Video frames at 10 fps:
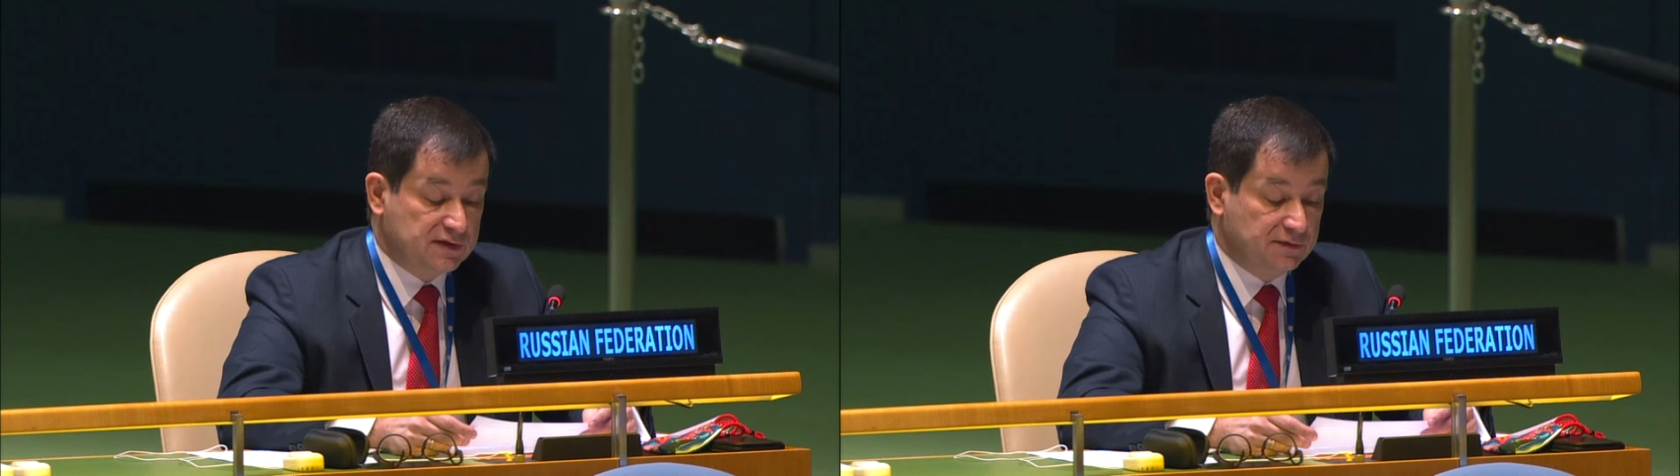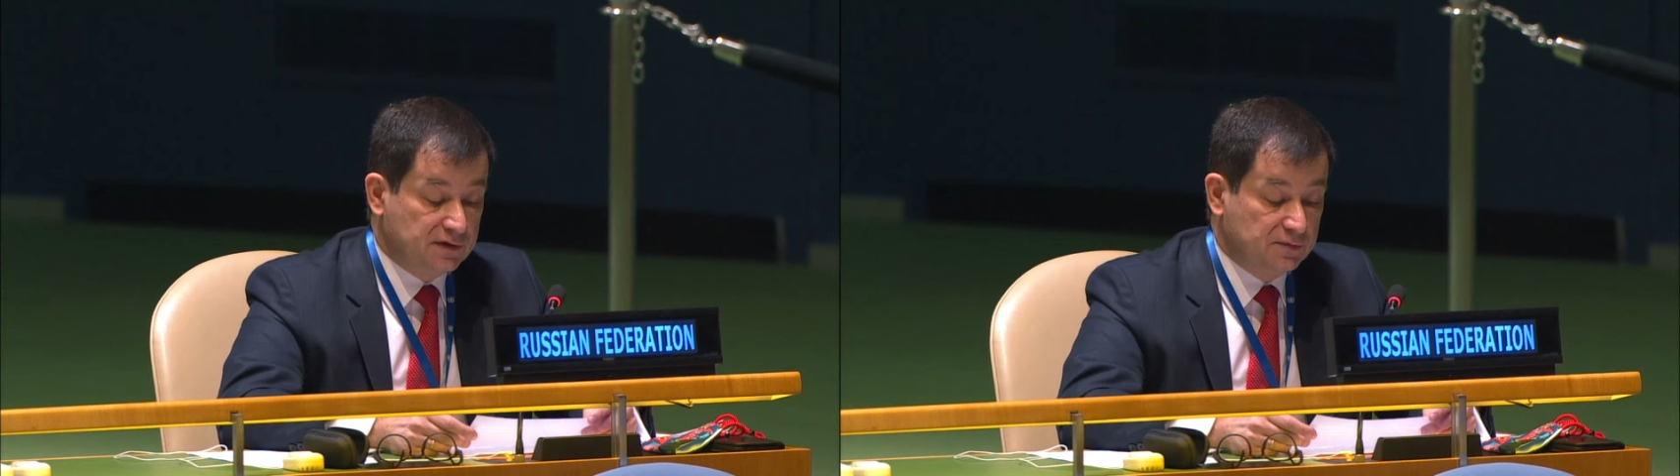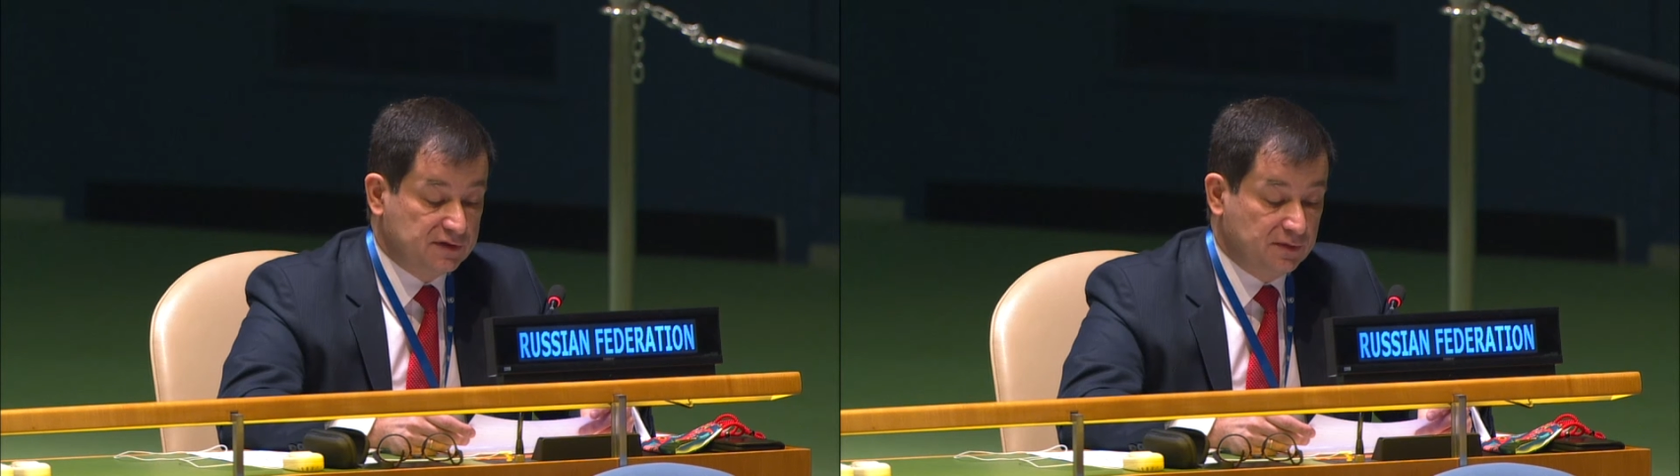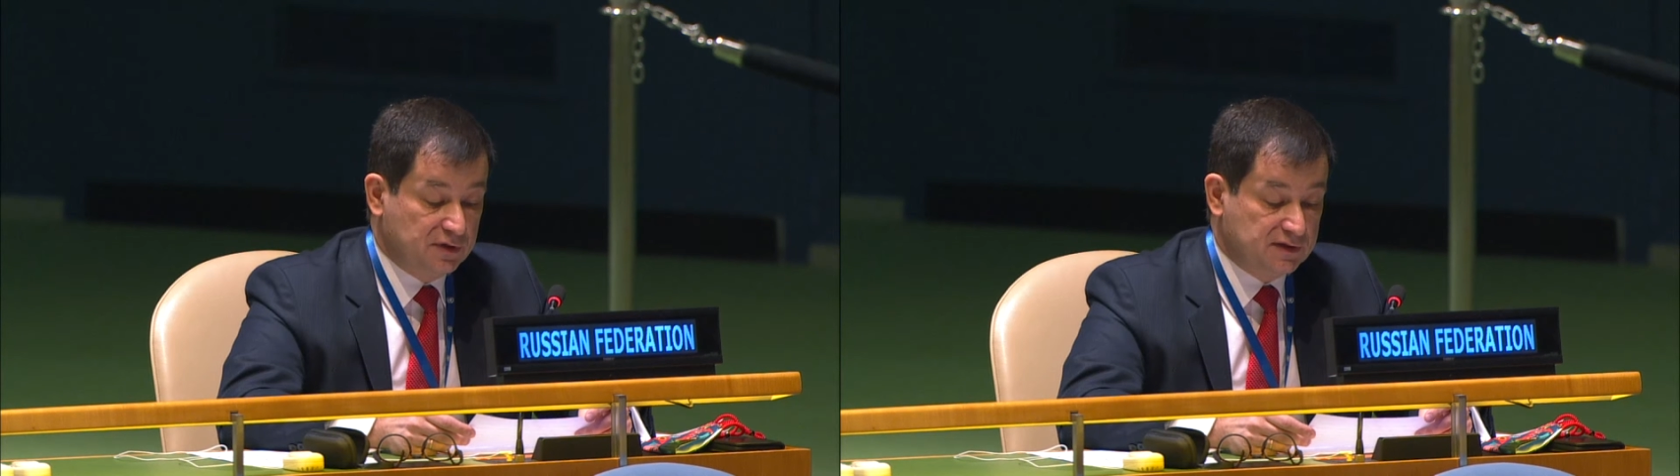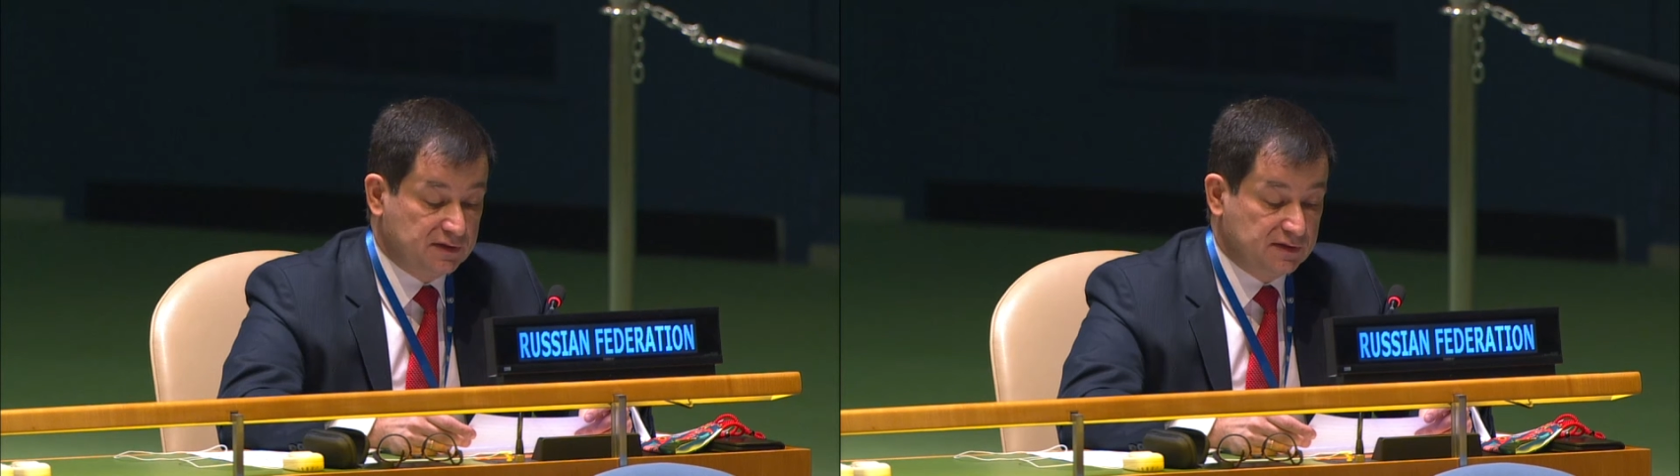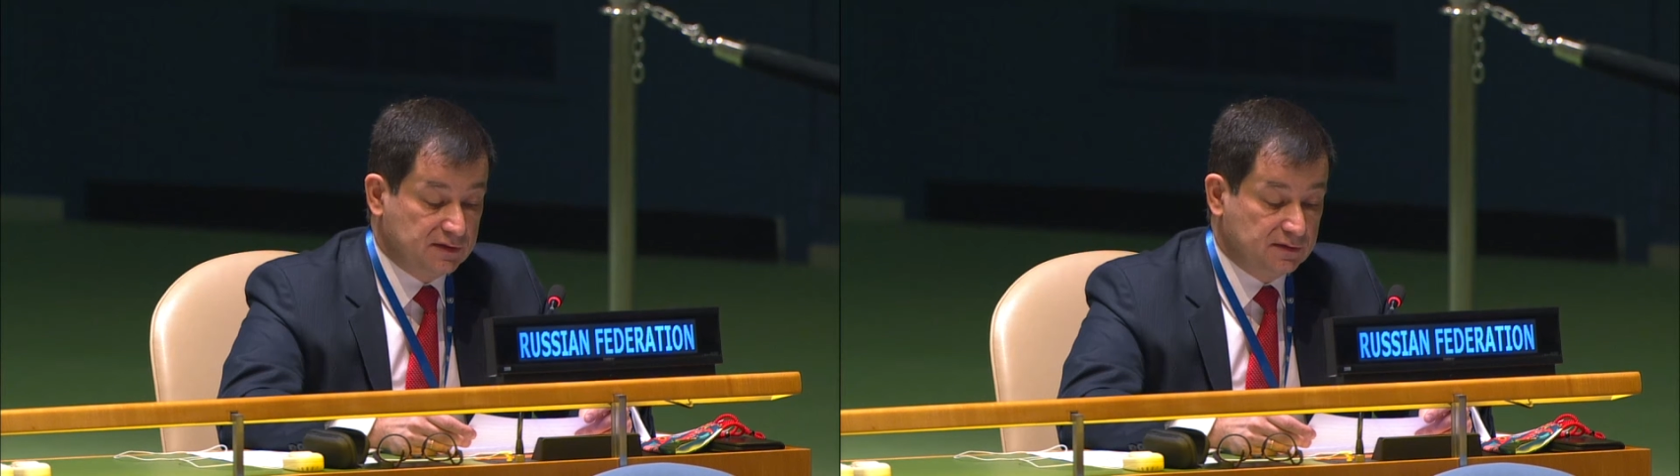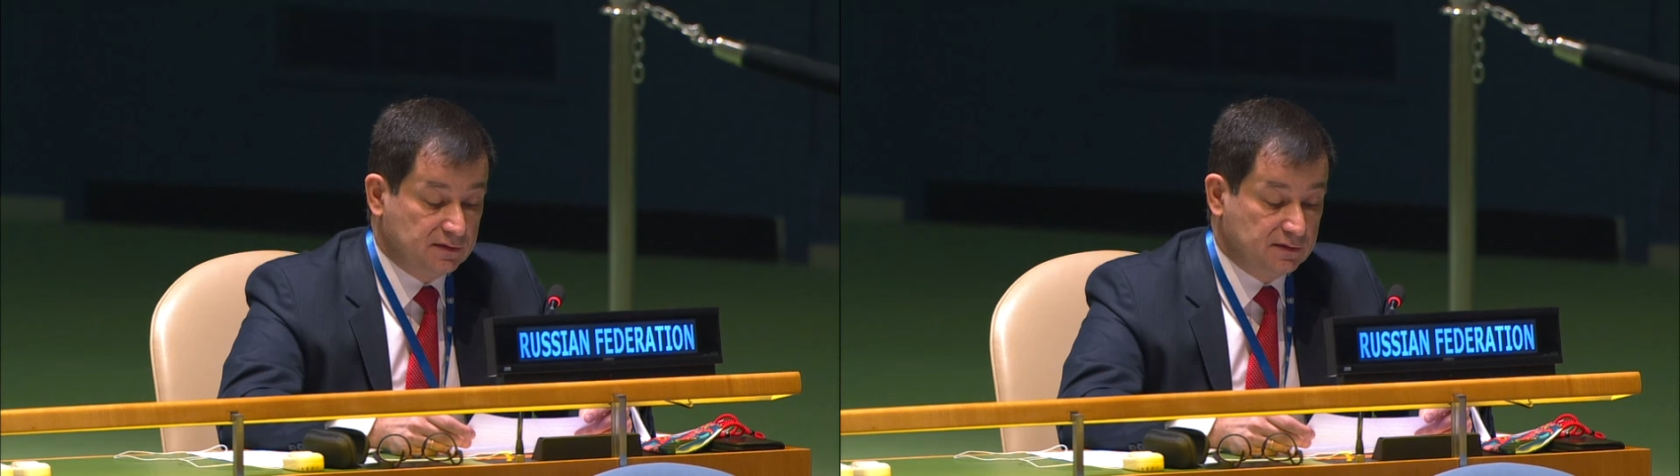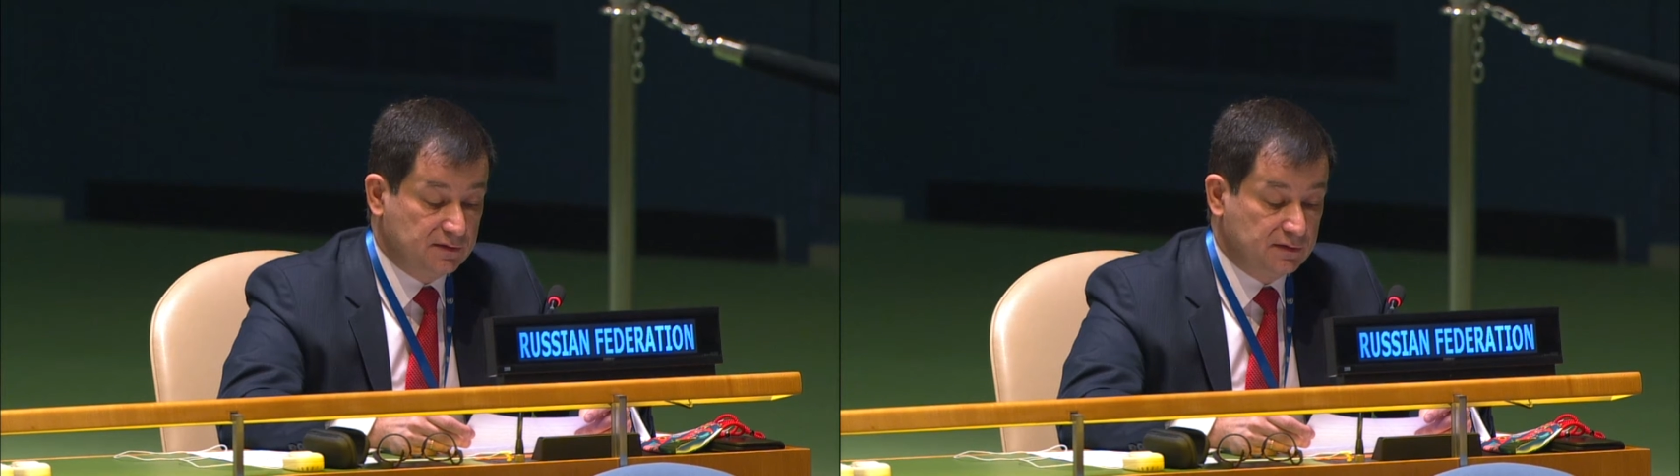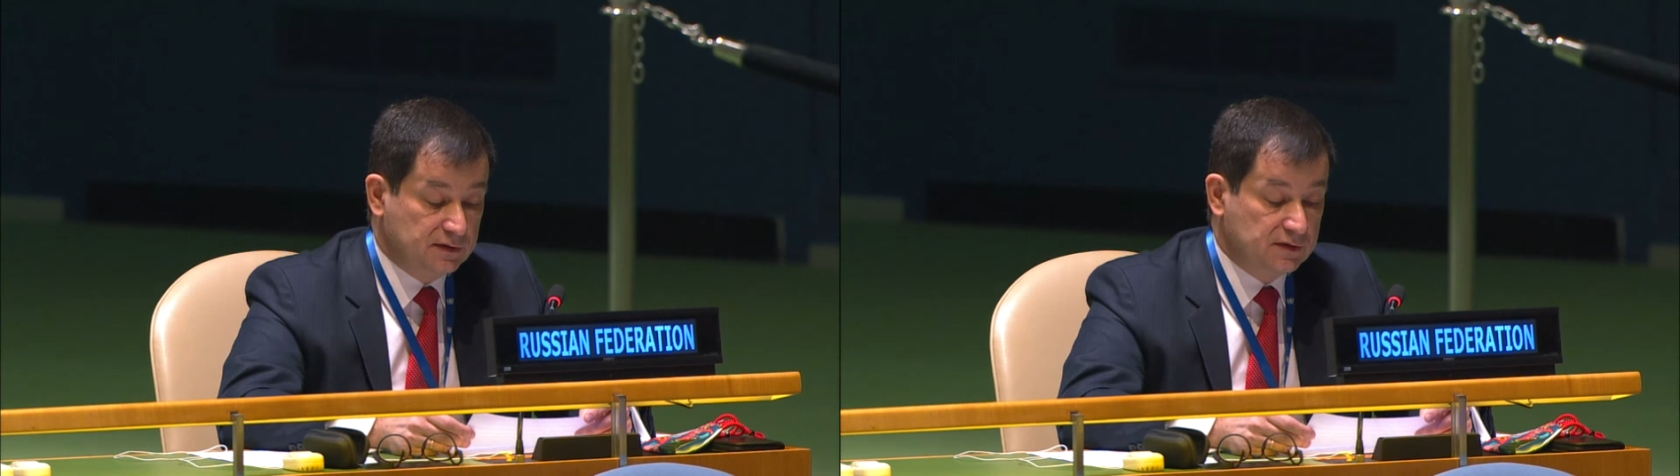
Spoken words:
ARIA meeting of this year.